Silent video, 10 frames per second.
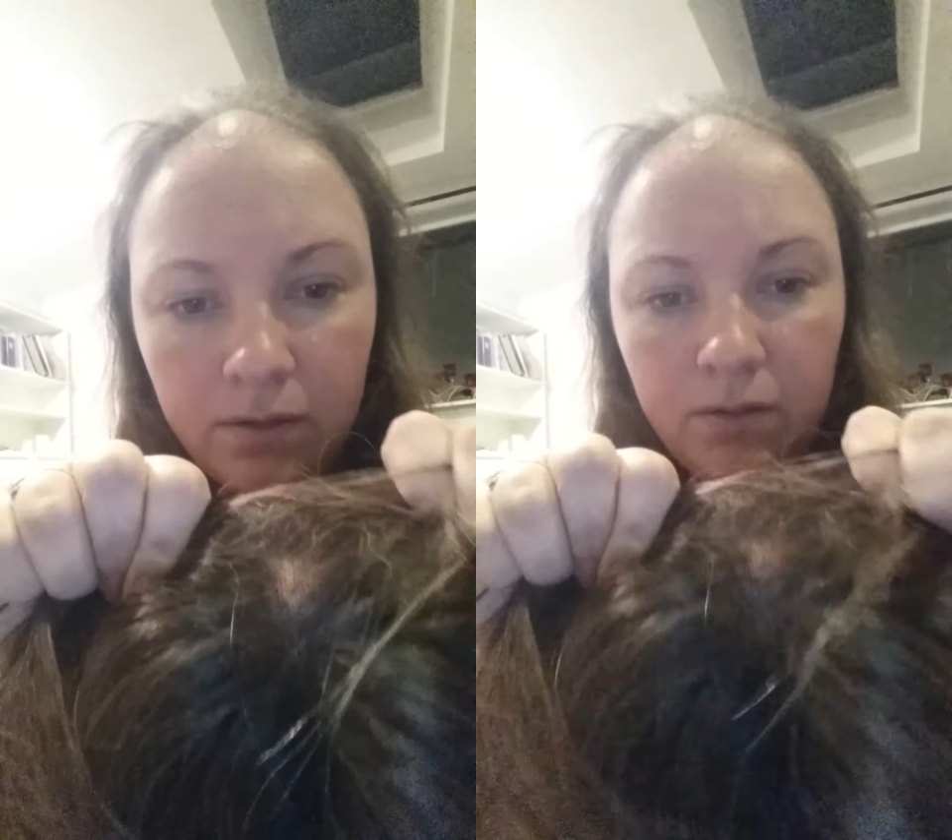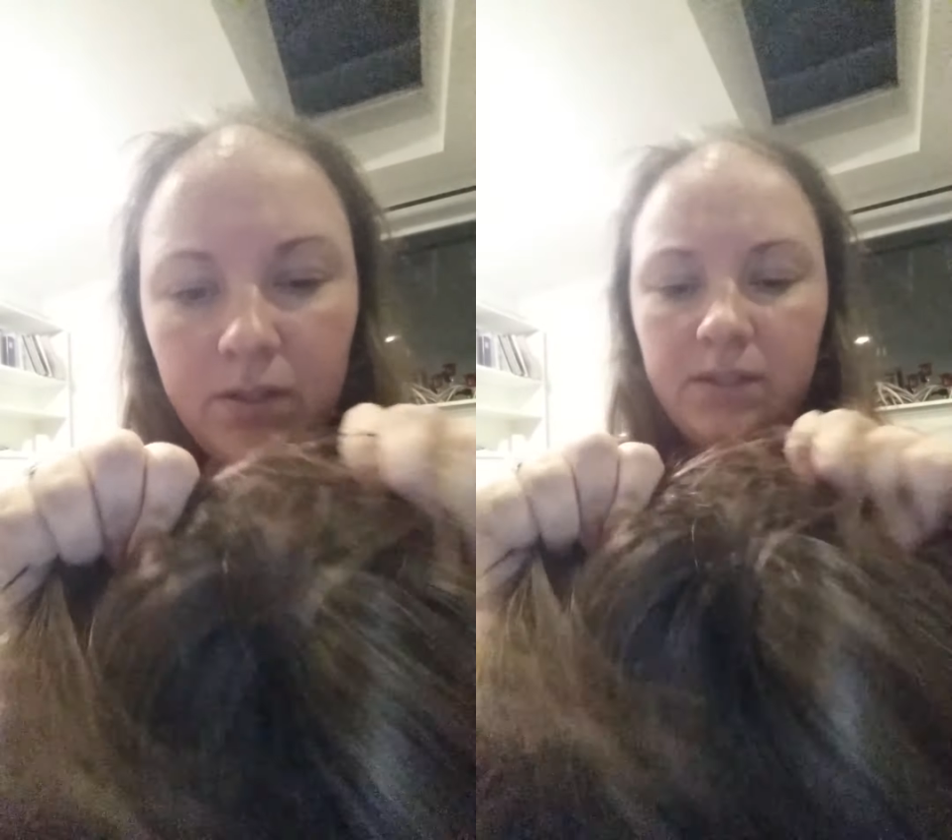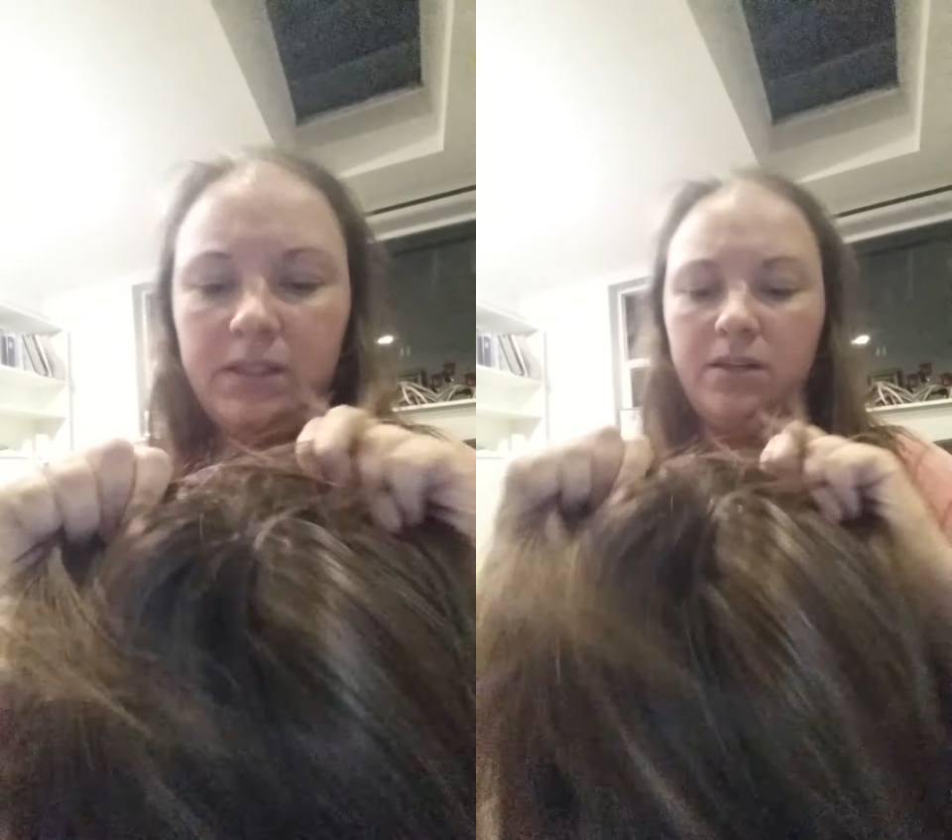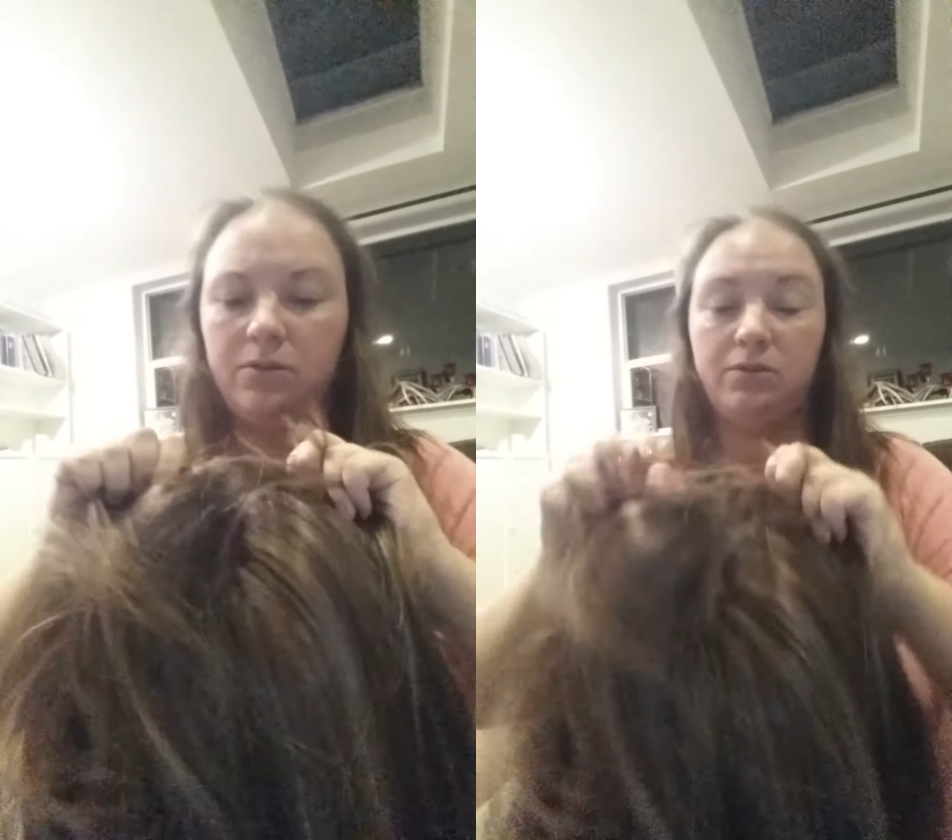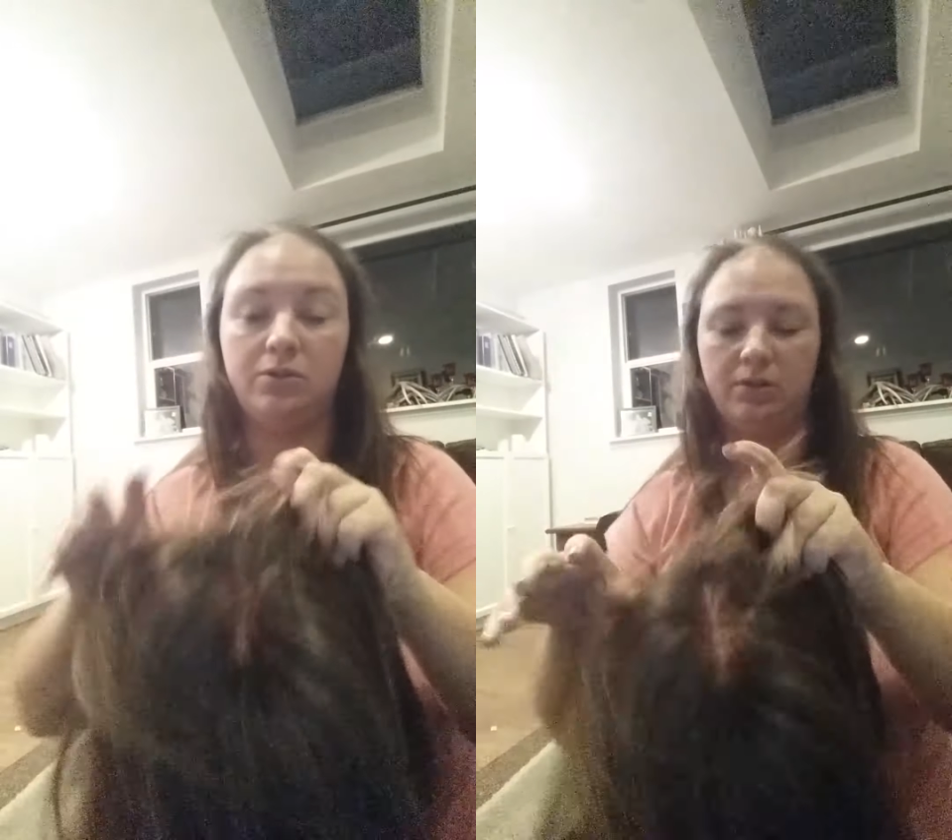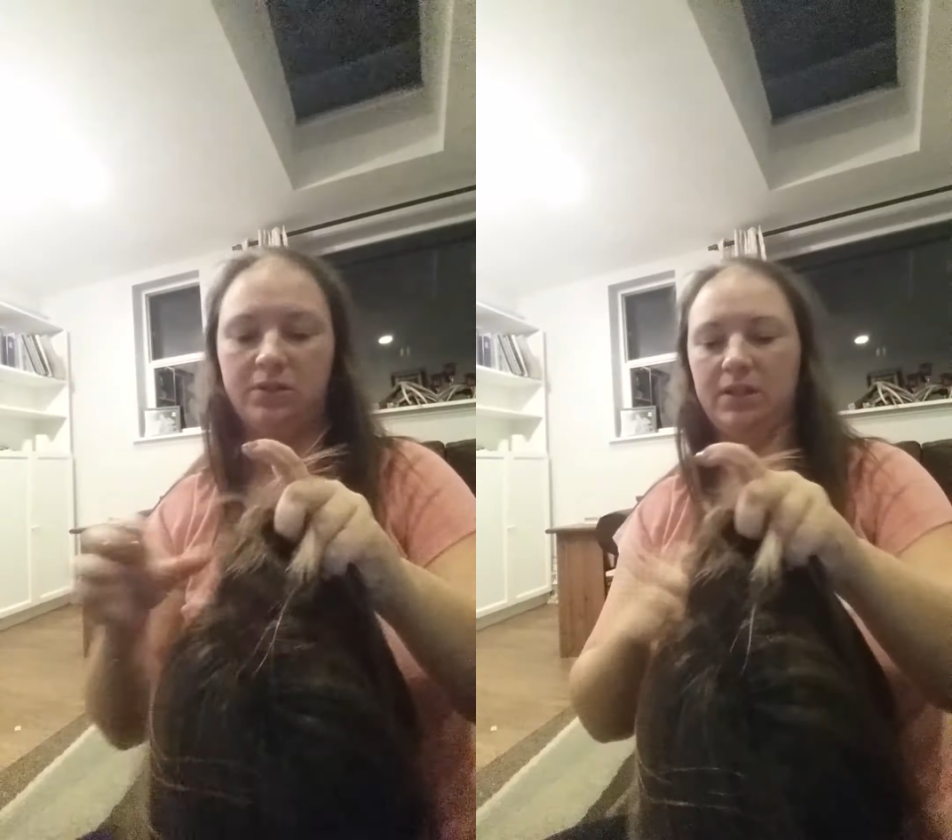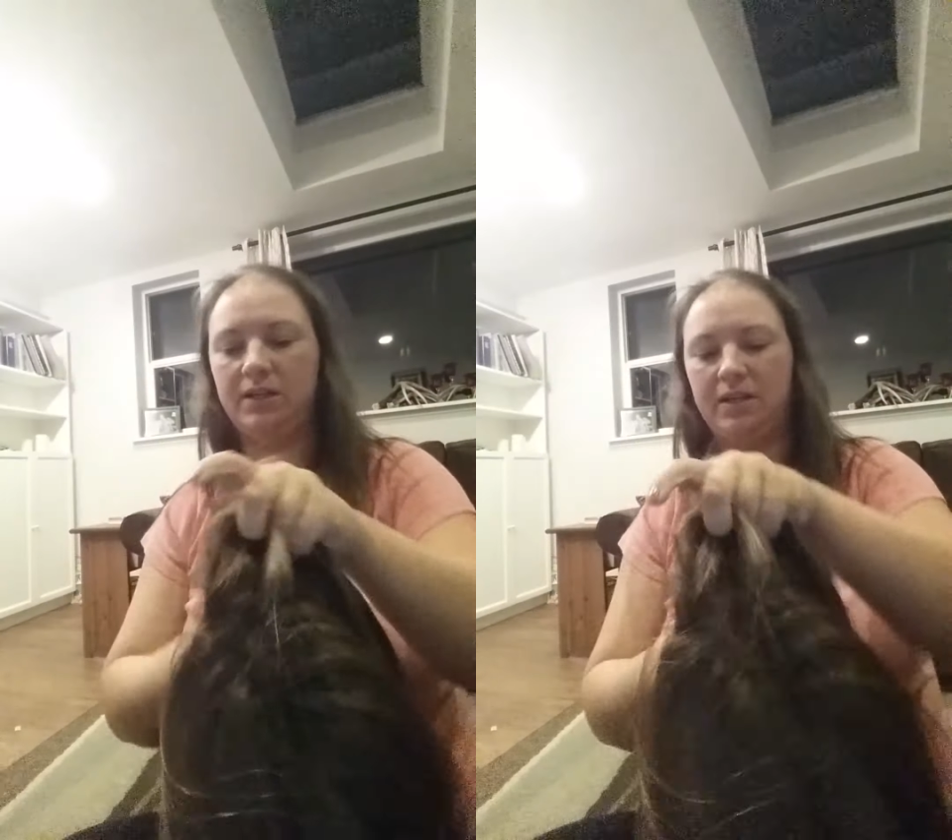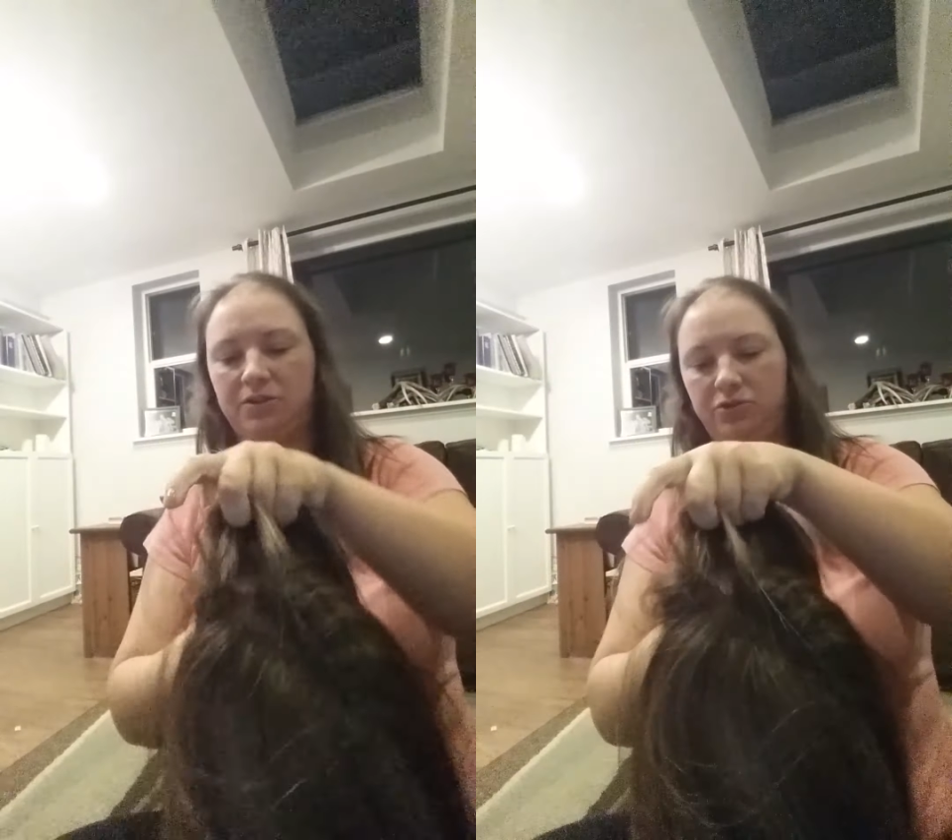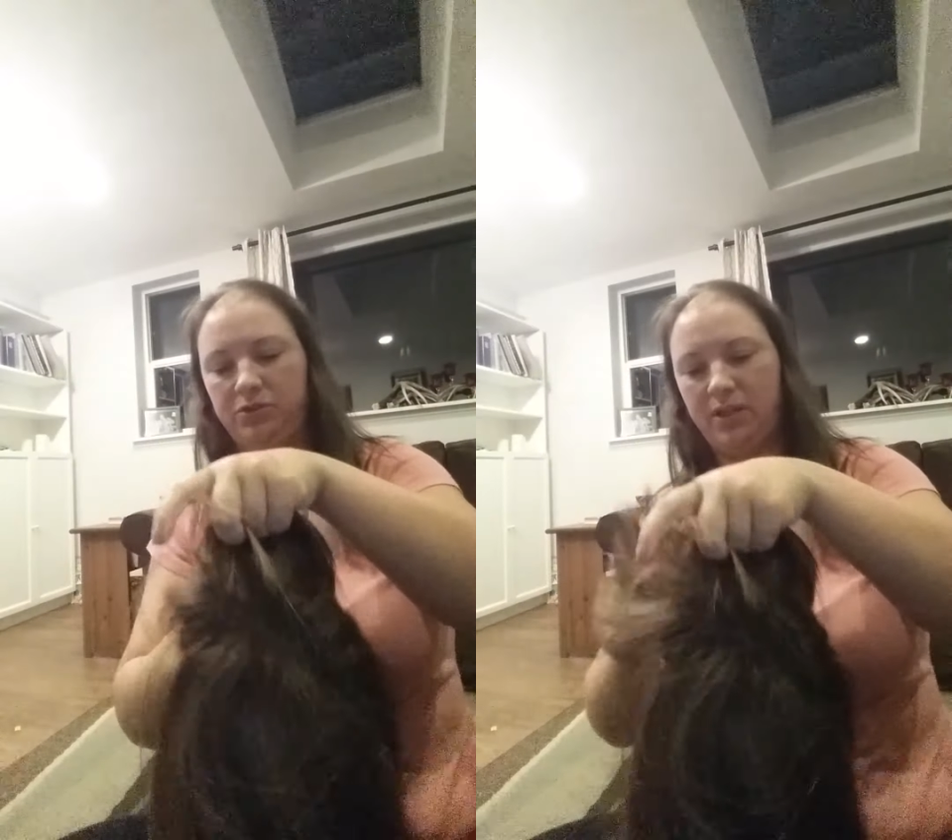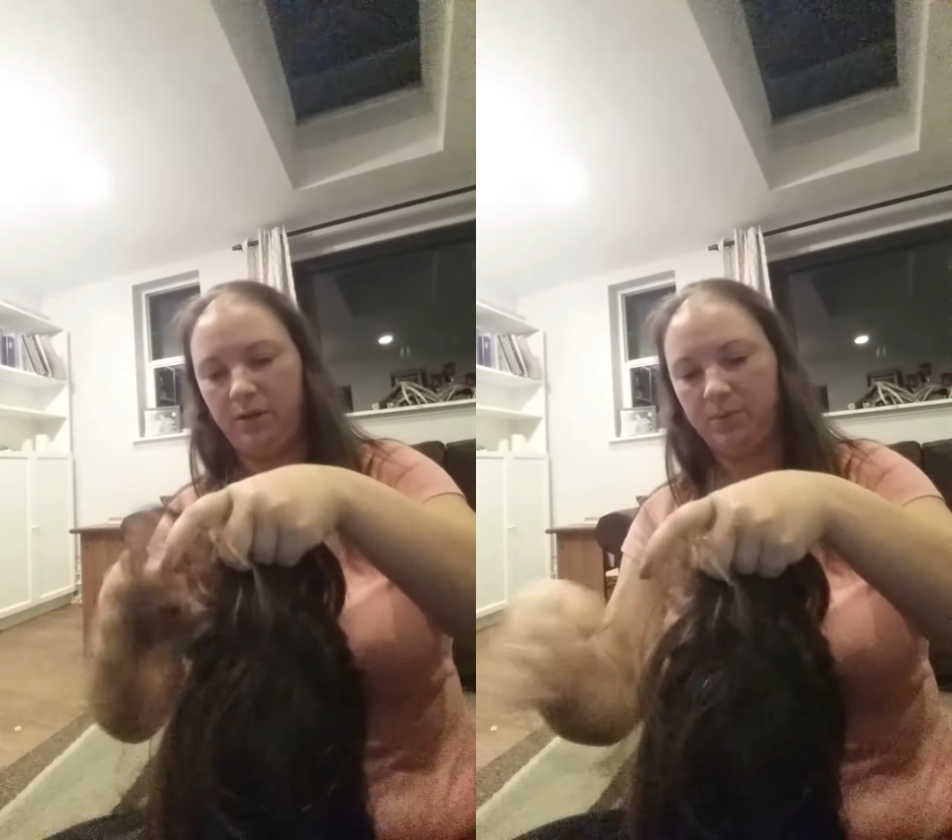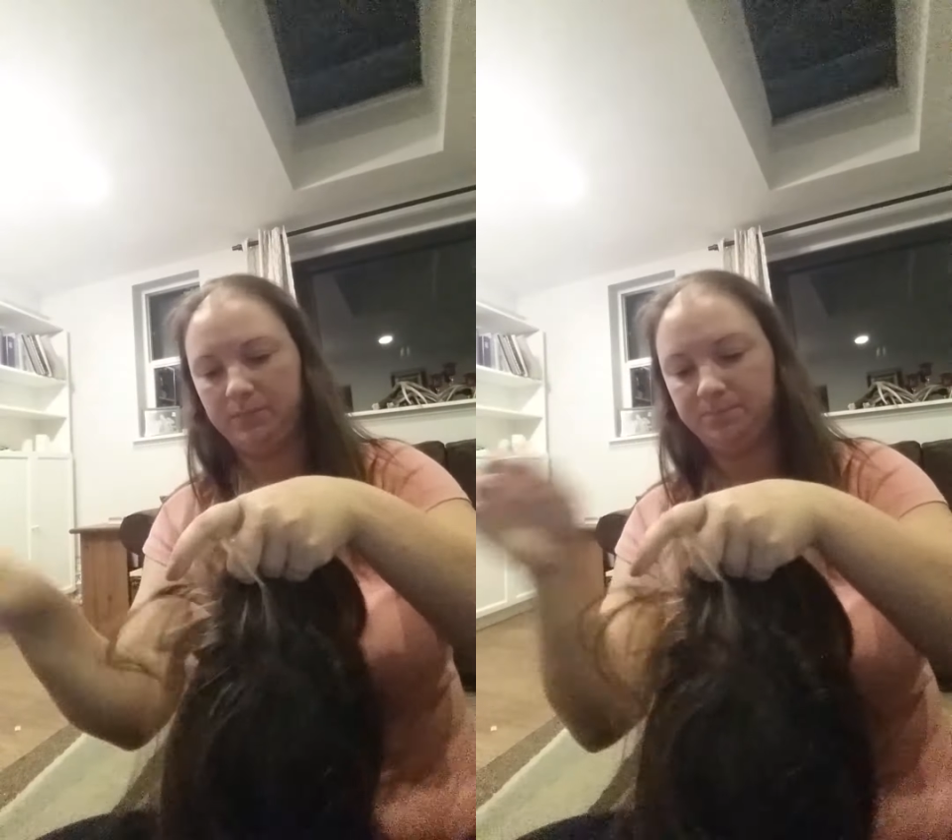You can see through, so it looks like natural scalp.